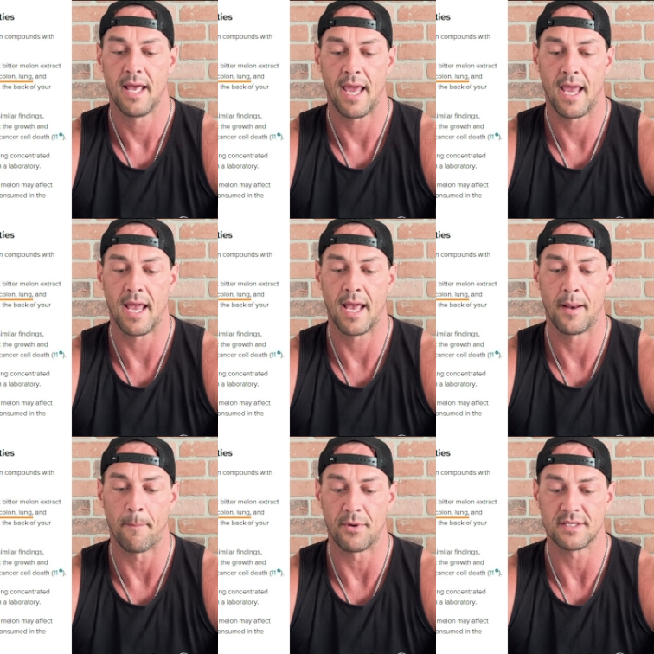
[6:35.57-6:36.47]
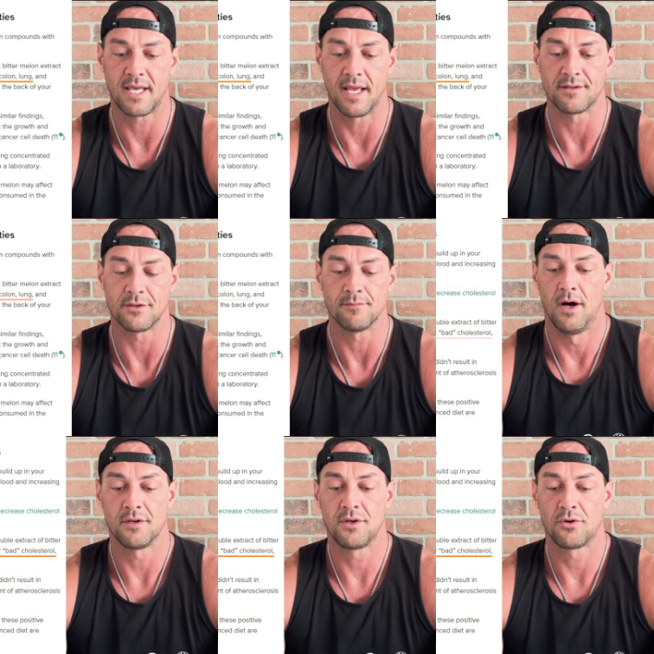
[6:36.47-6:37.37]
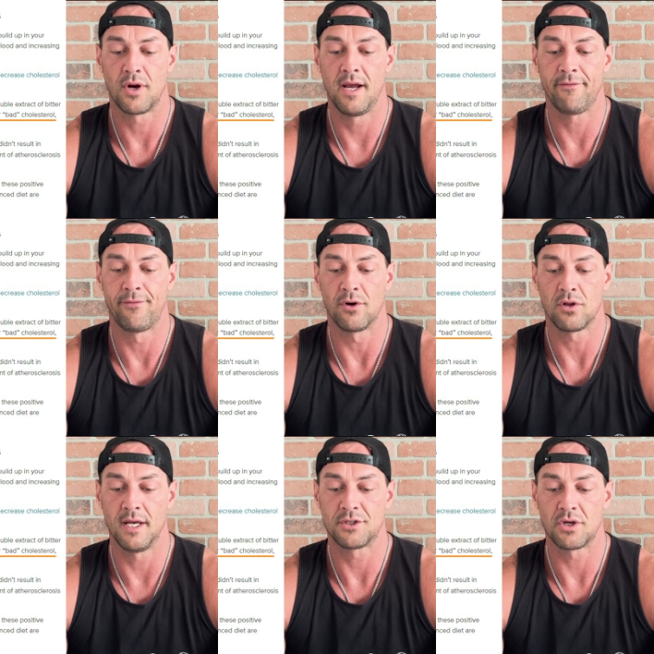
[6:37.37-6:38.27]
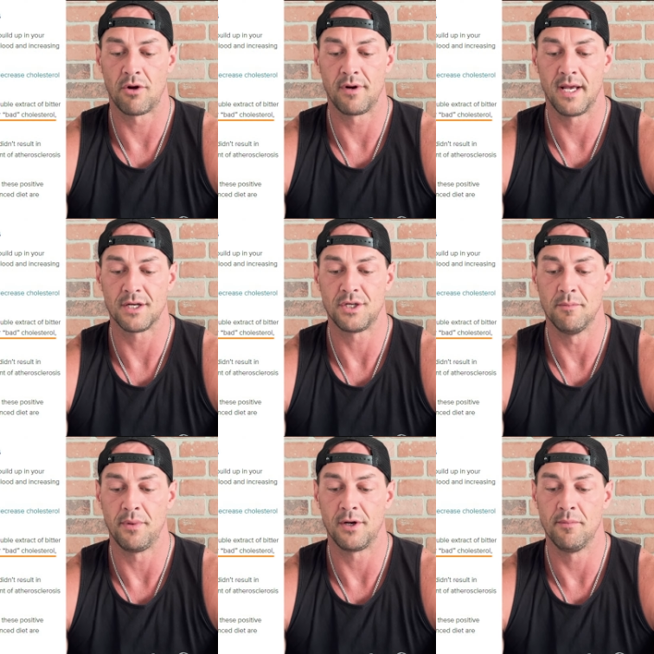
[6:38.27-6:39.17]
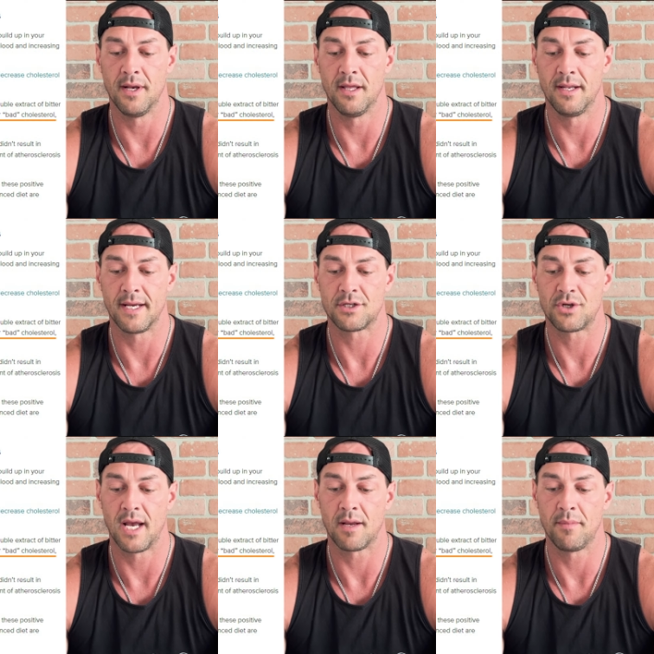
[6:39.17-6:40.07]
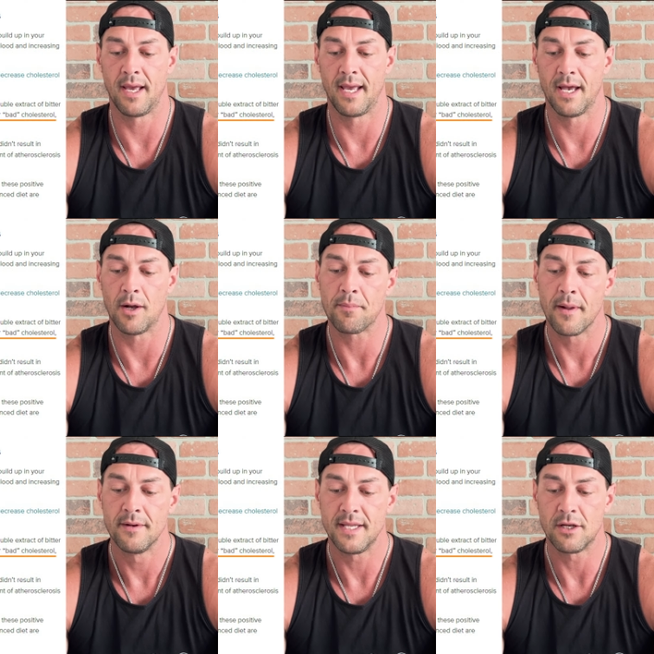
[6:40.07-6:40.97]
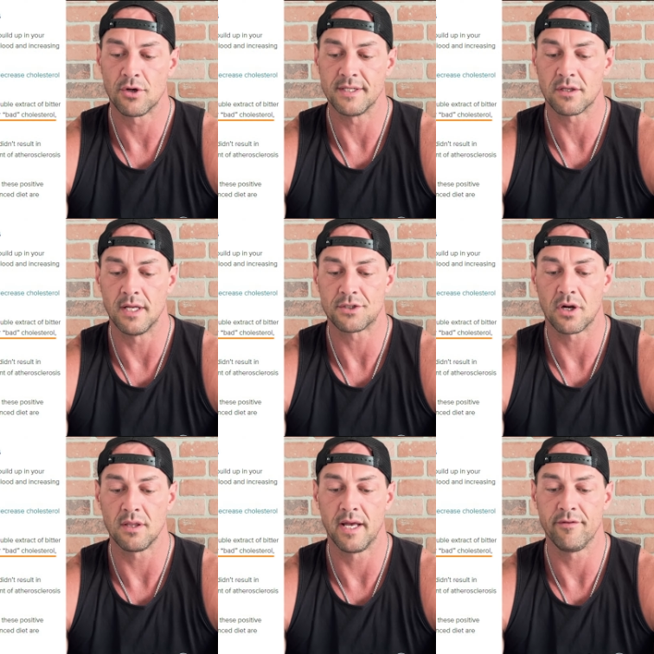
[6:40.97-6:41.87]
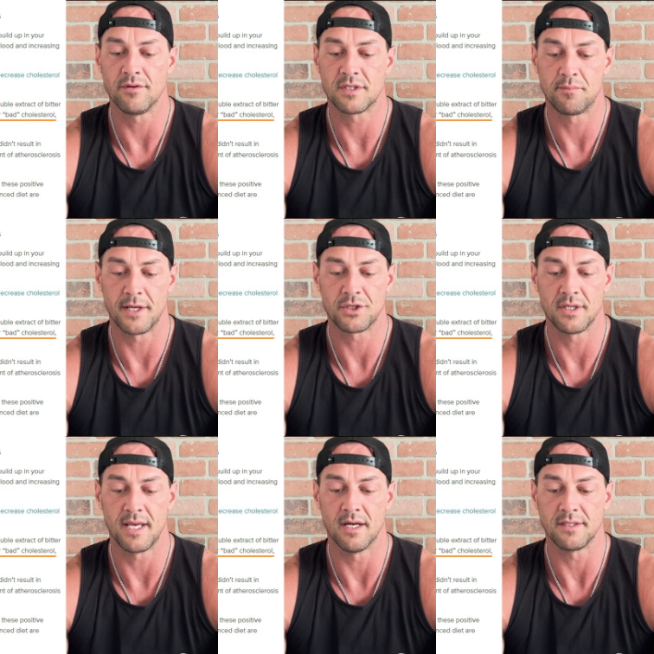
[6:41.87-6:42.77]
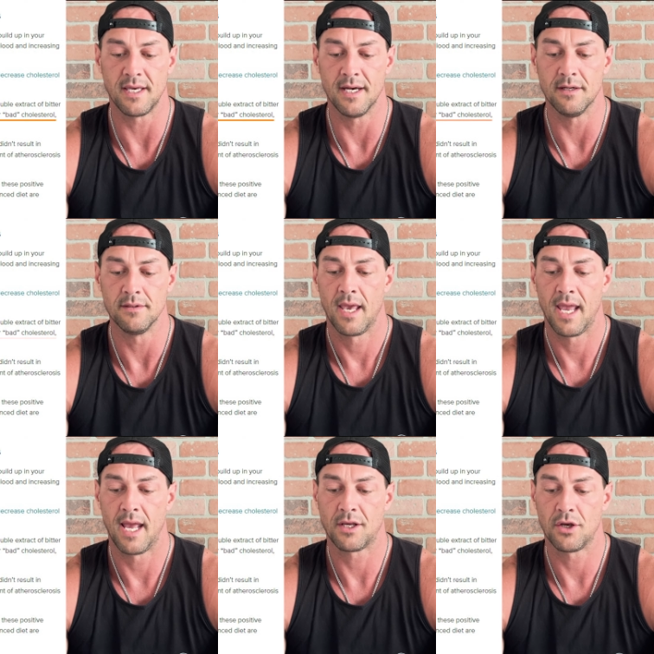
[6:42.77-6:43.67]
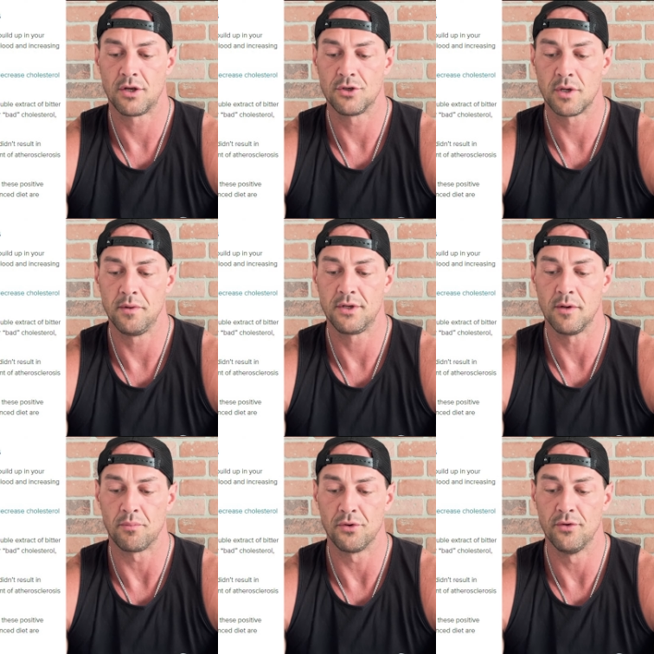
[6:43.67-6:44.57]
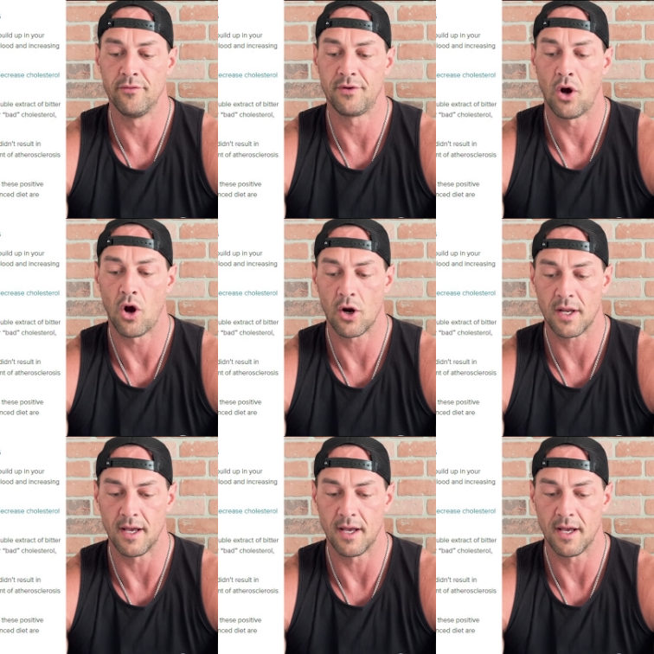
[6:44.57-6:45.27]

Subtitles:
and breast cancer. Also great for cholesterol reduction. Bitter melon extract may help decrease cholesterol levels, especially LDL, and can contribute to improved heart